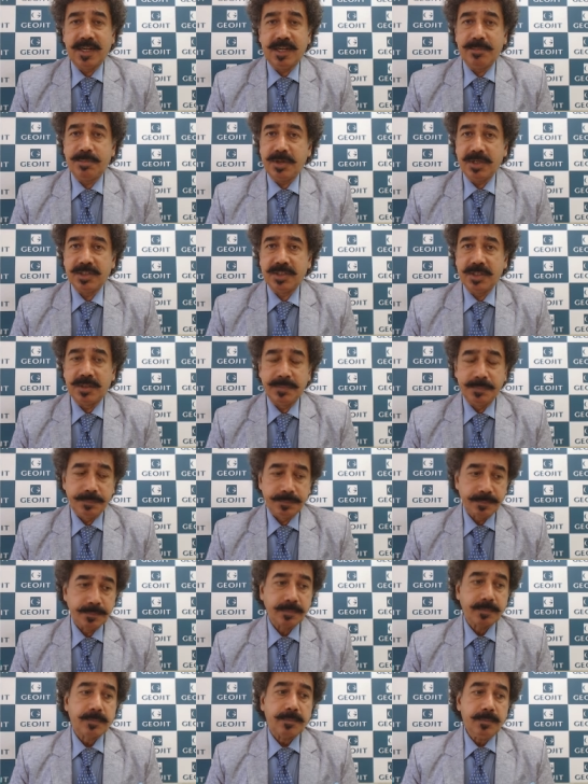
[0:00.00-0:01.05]
pressure.
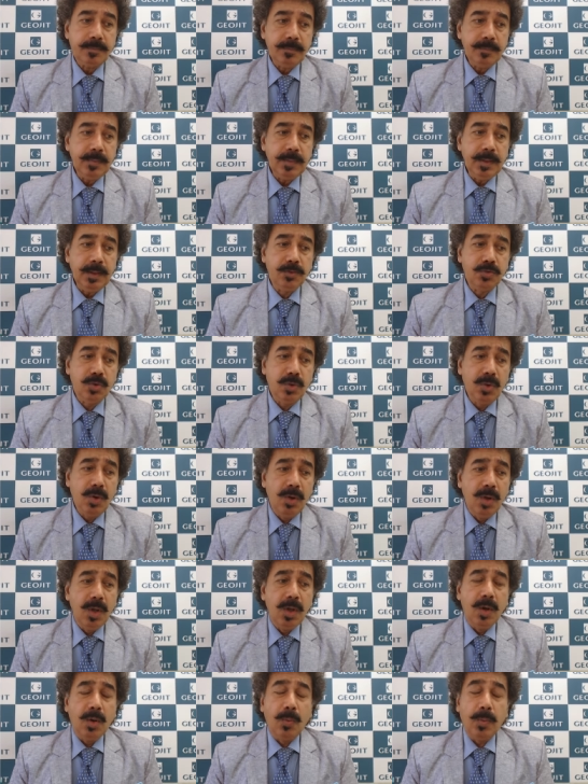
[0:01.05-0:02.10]
So
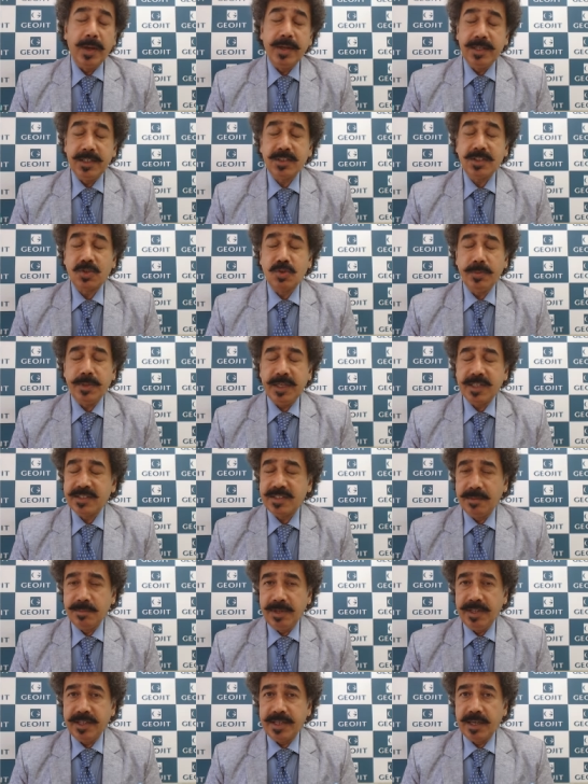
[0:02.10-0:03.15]
one is to be
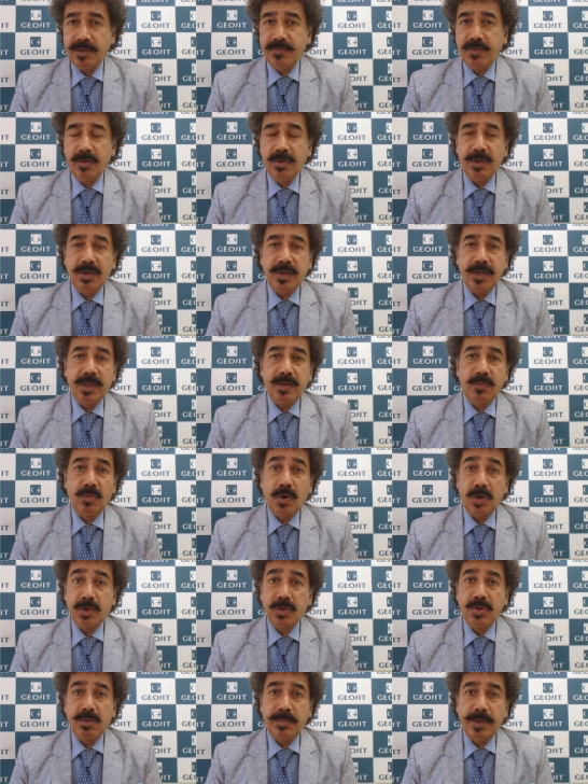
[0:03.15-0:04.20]
extremely careful in
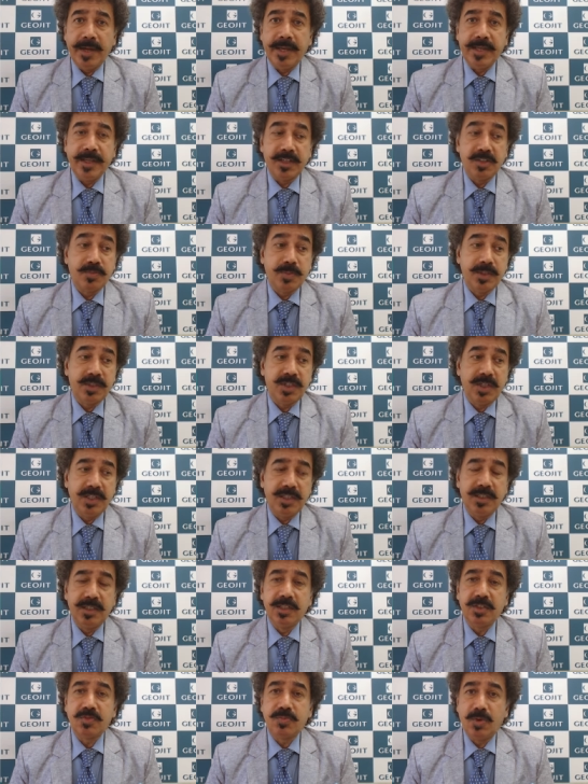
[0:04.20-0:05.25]
what you're buying, especially
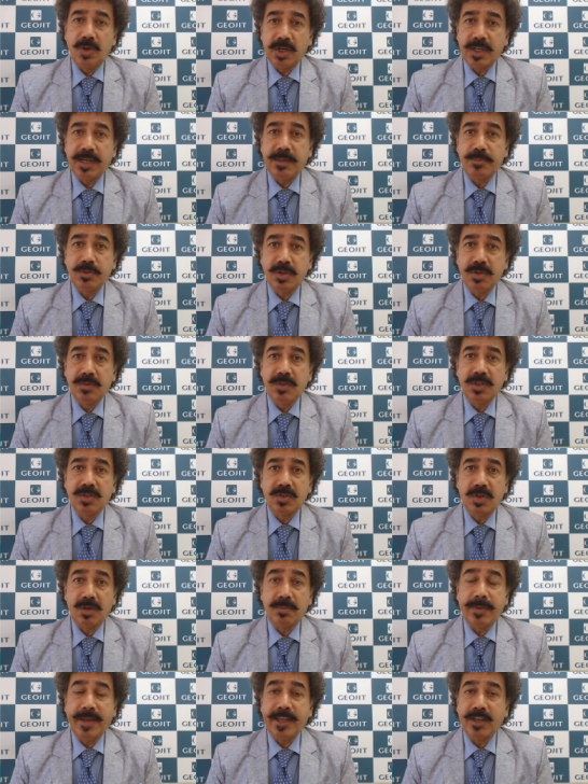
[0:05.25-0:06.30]
in the small cap universe
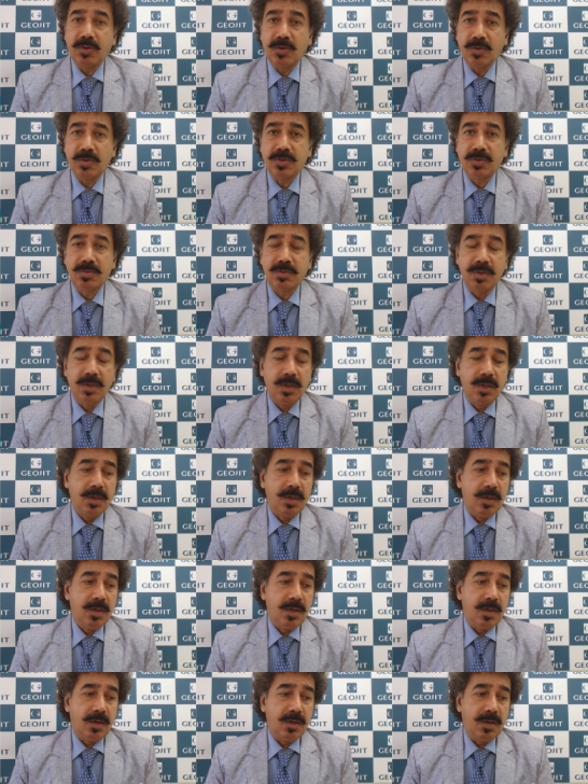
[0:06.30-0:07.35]
or micros
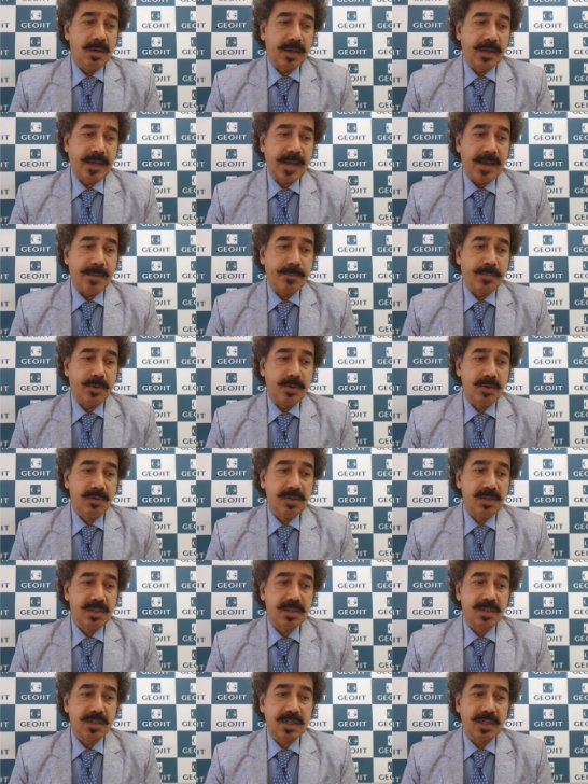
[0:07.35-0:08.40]
cap
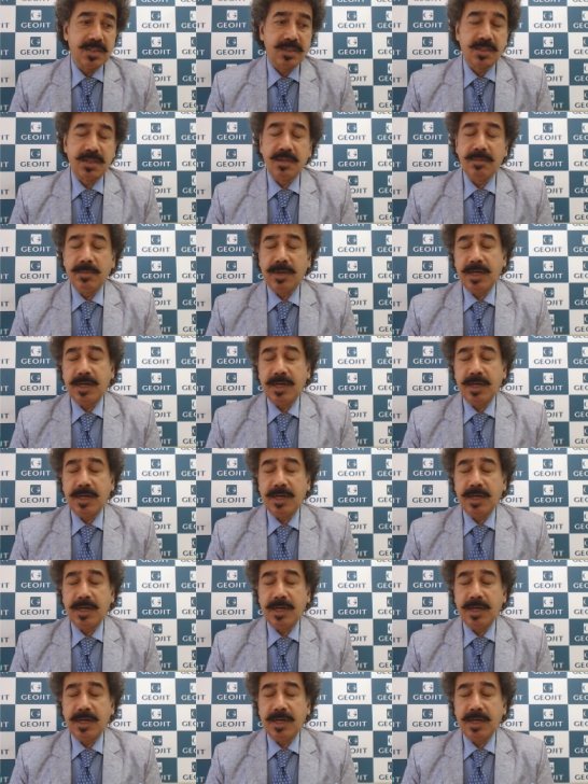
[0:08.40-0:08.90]
universe is concerned. But